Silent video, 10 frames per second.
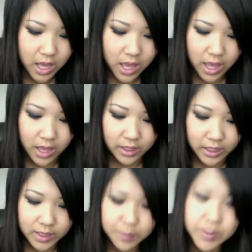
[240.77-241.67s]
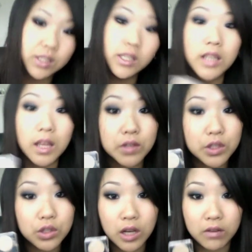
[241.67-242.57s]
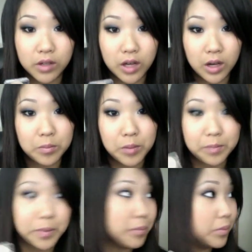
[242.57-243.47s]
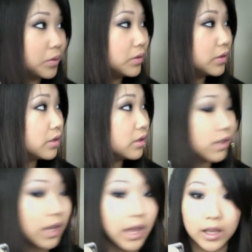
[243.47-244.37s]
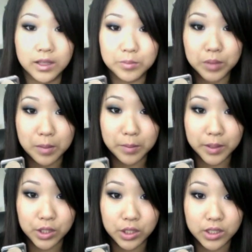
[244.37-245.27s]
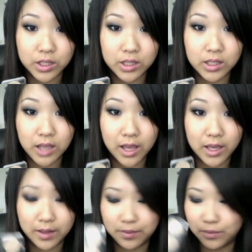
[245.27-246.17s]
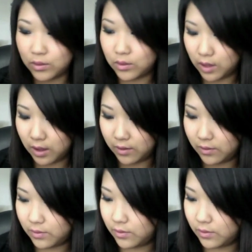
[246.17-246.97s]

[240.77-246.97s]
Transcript: and I especially love it to cover up my pimples and blemishes. I love